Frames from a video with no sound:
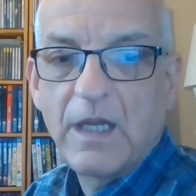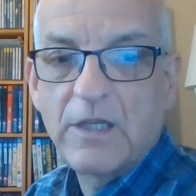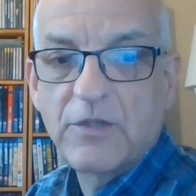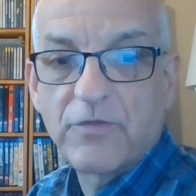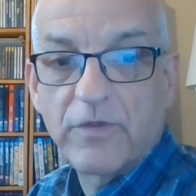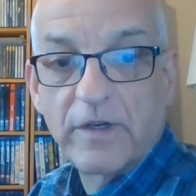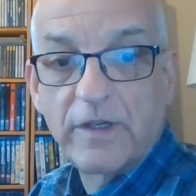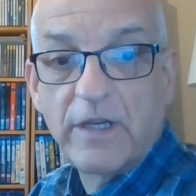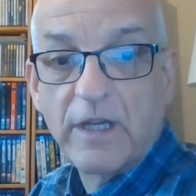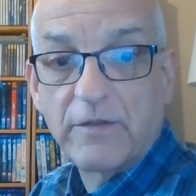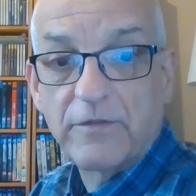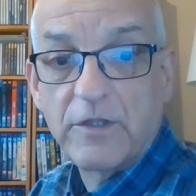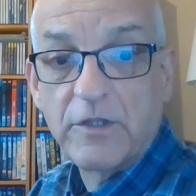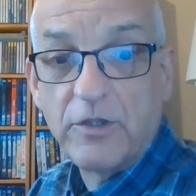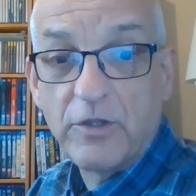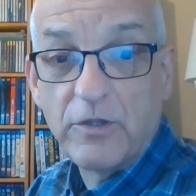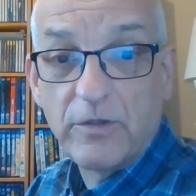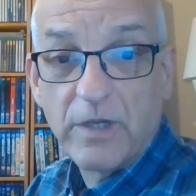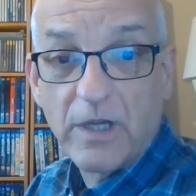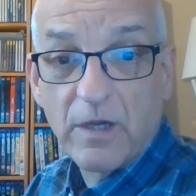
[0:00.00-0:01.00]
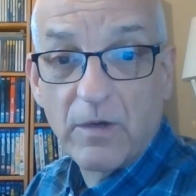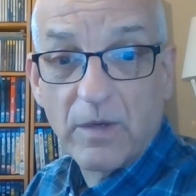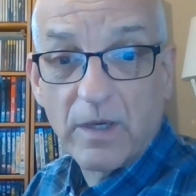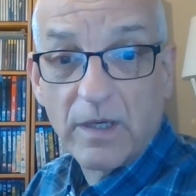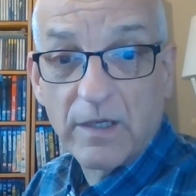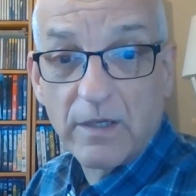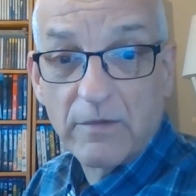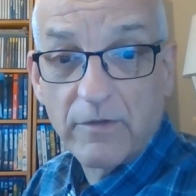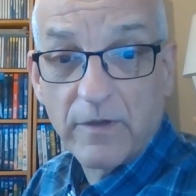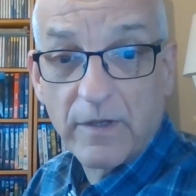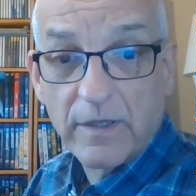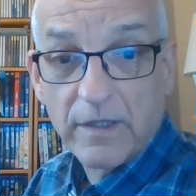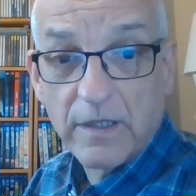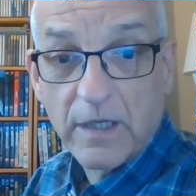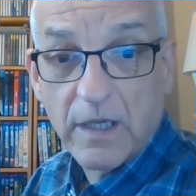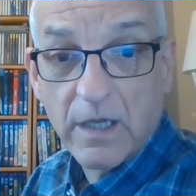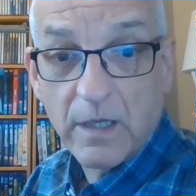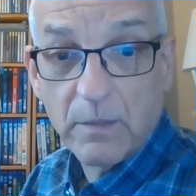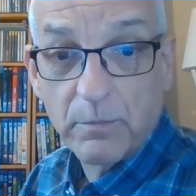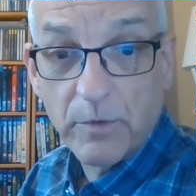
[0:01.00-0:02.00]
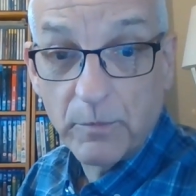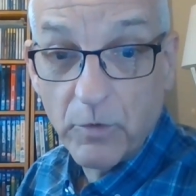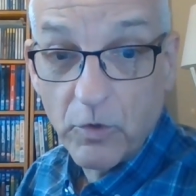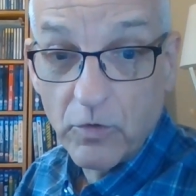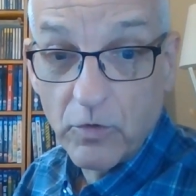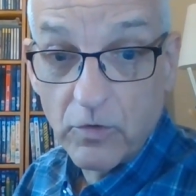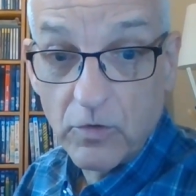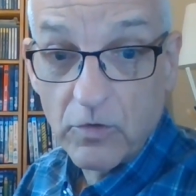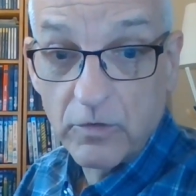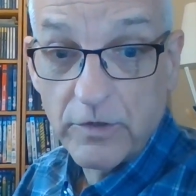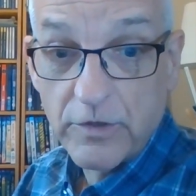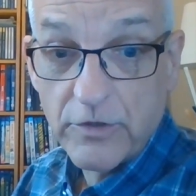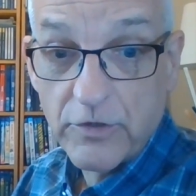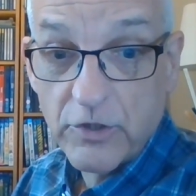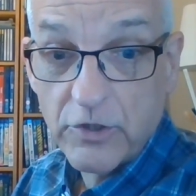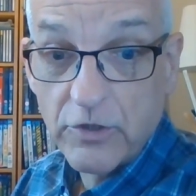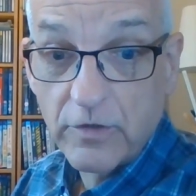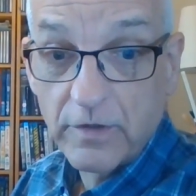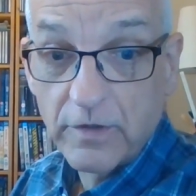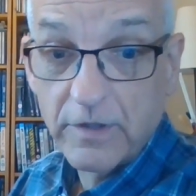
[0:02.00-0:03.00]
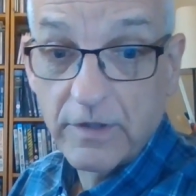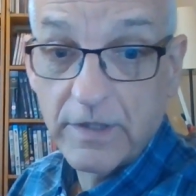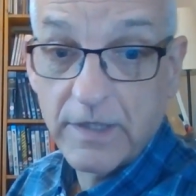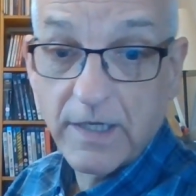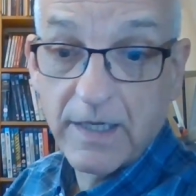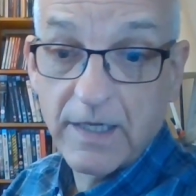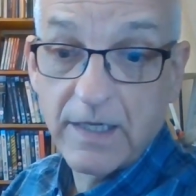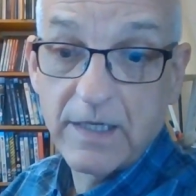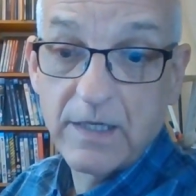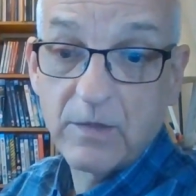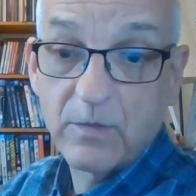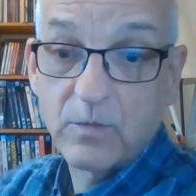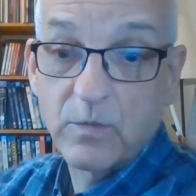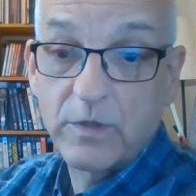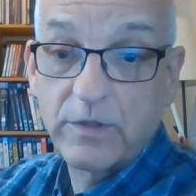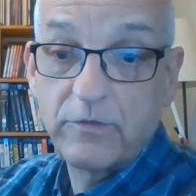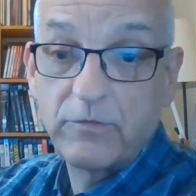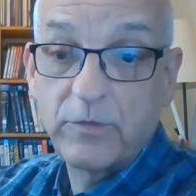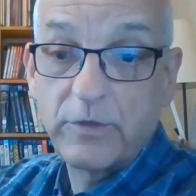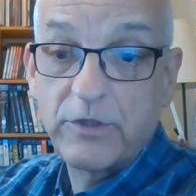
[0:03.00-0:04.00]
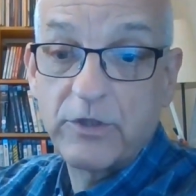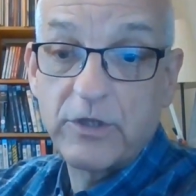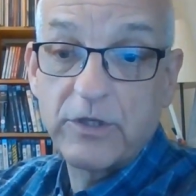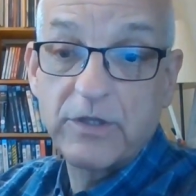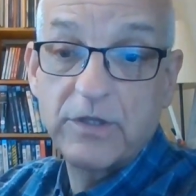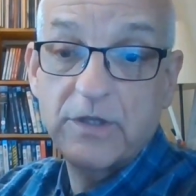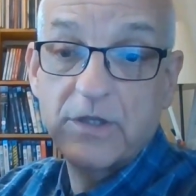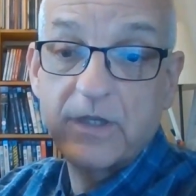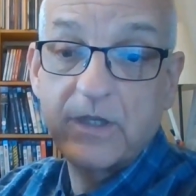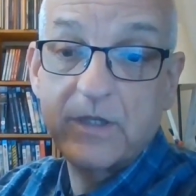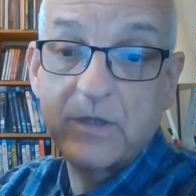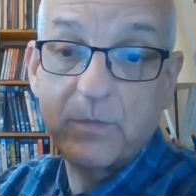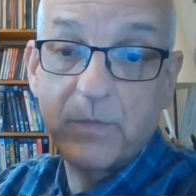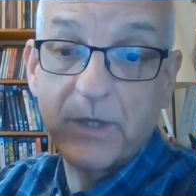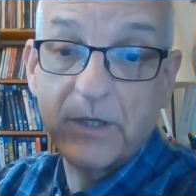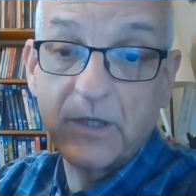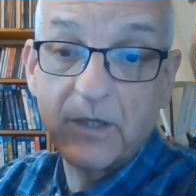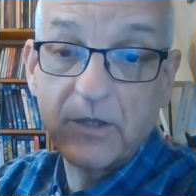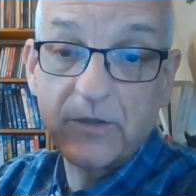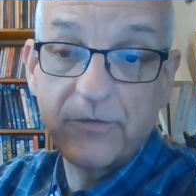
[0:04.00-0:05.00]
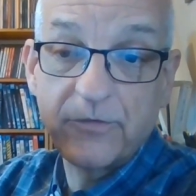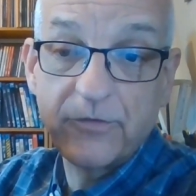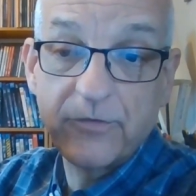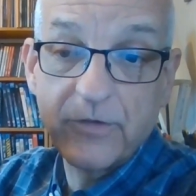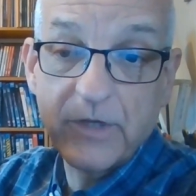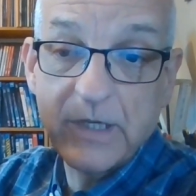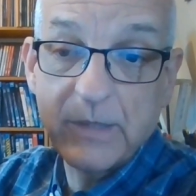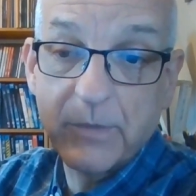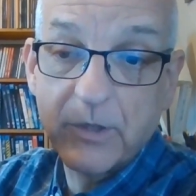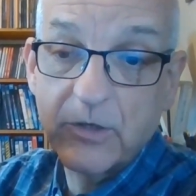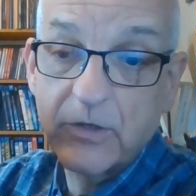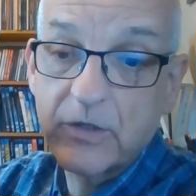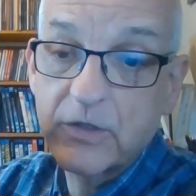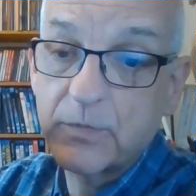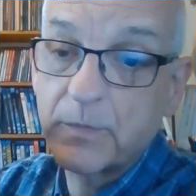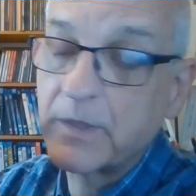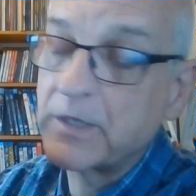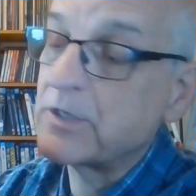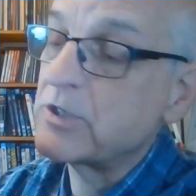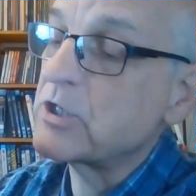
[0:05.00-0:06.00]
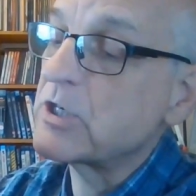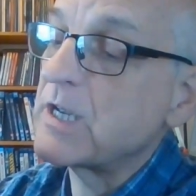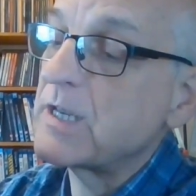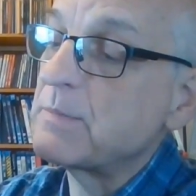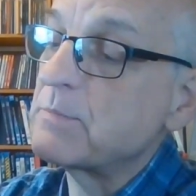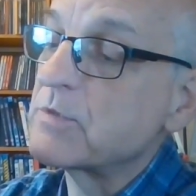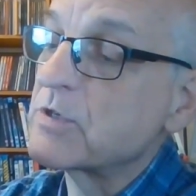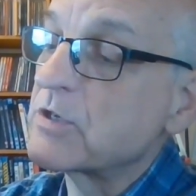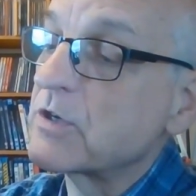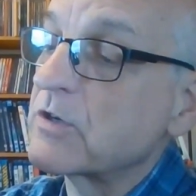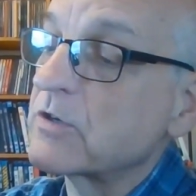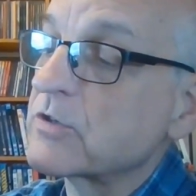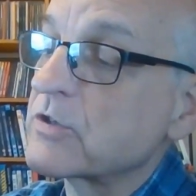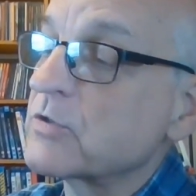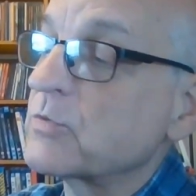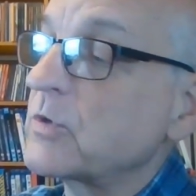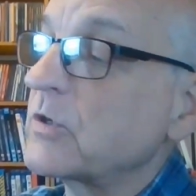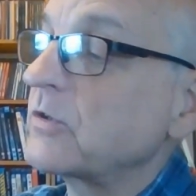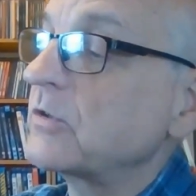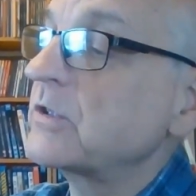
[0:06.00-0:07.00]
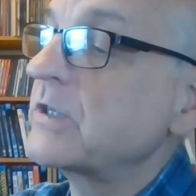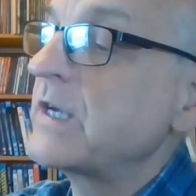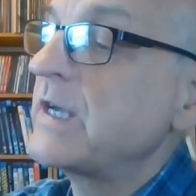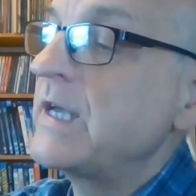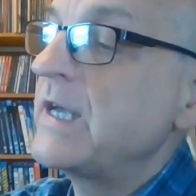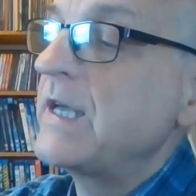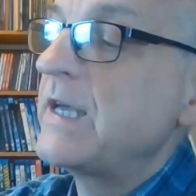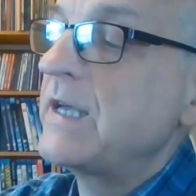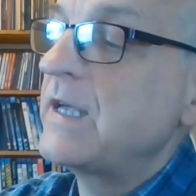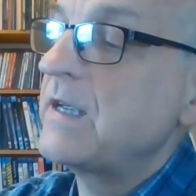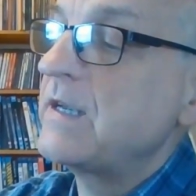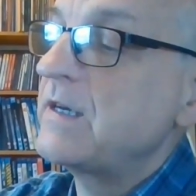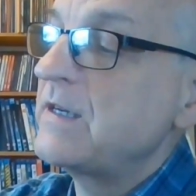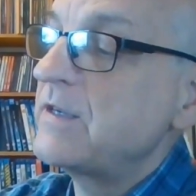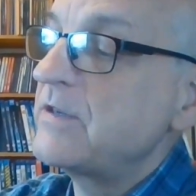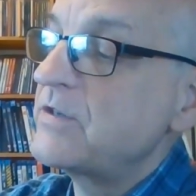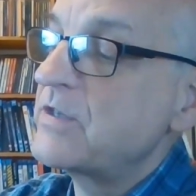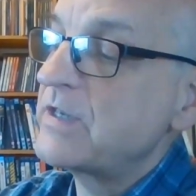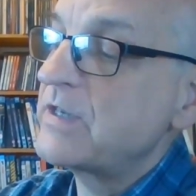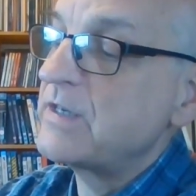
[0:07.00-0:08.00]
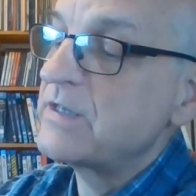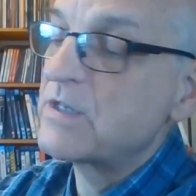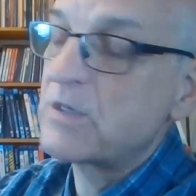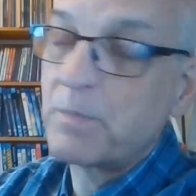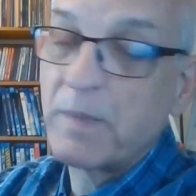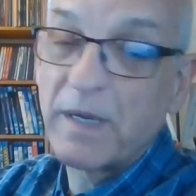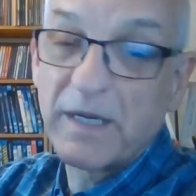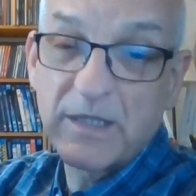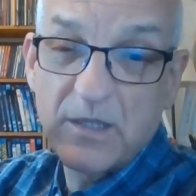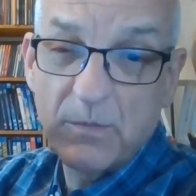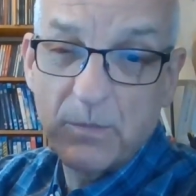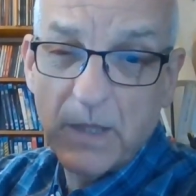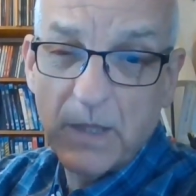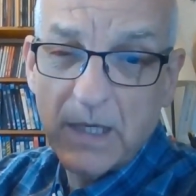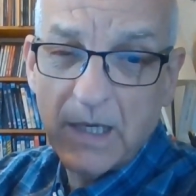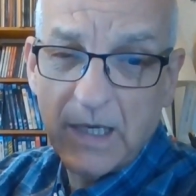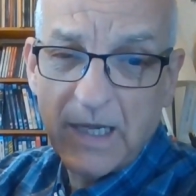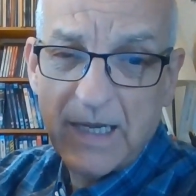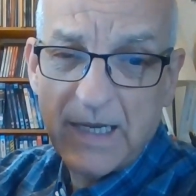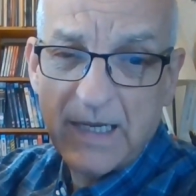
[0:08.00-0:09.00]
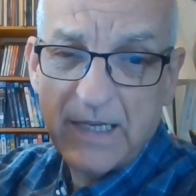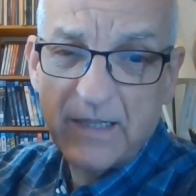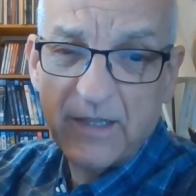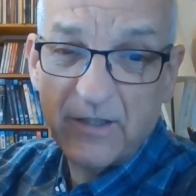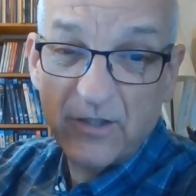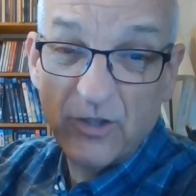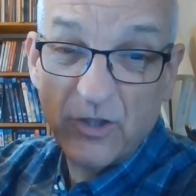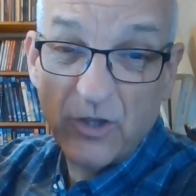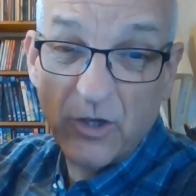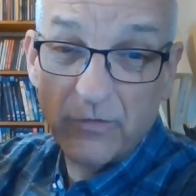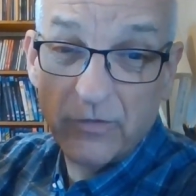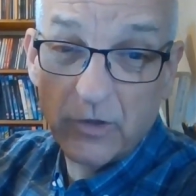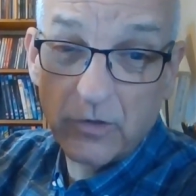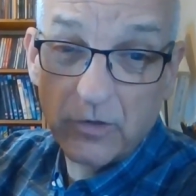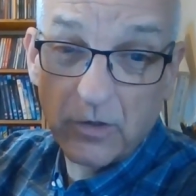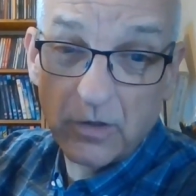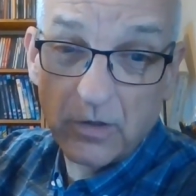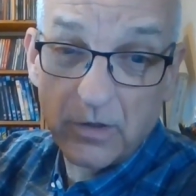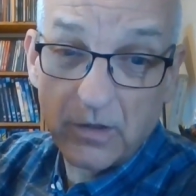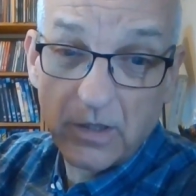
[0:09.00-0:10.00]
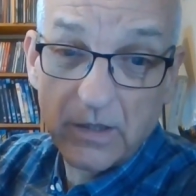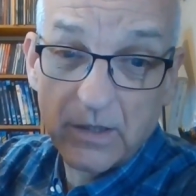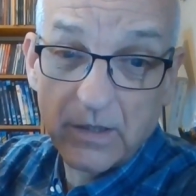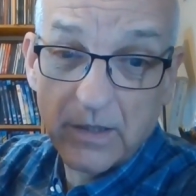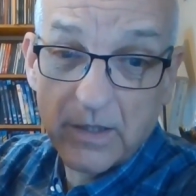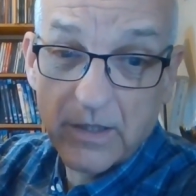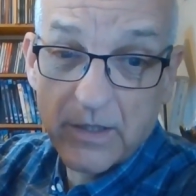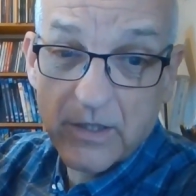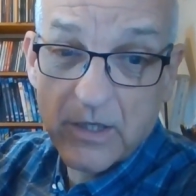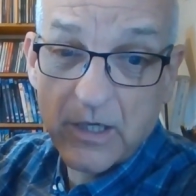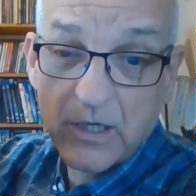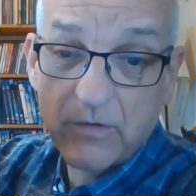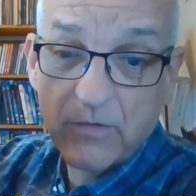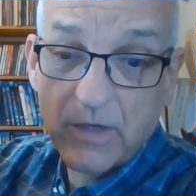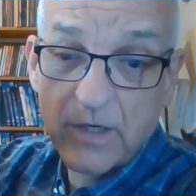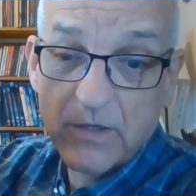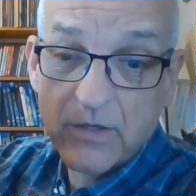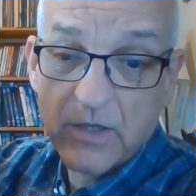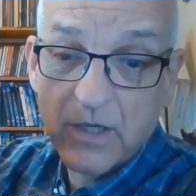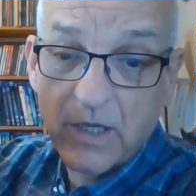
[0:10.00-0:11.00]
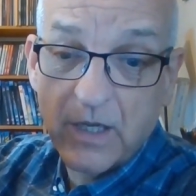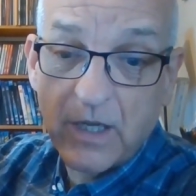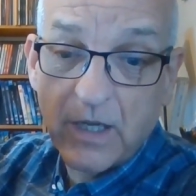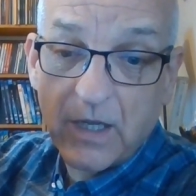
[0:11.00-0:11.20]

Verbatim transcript: it's Friday afternoon now, and I've had a couple more orders during the day, one of which is this bundle of three books by James Oswald in his Inspector McLean novel uh, series.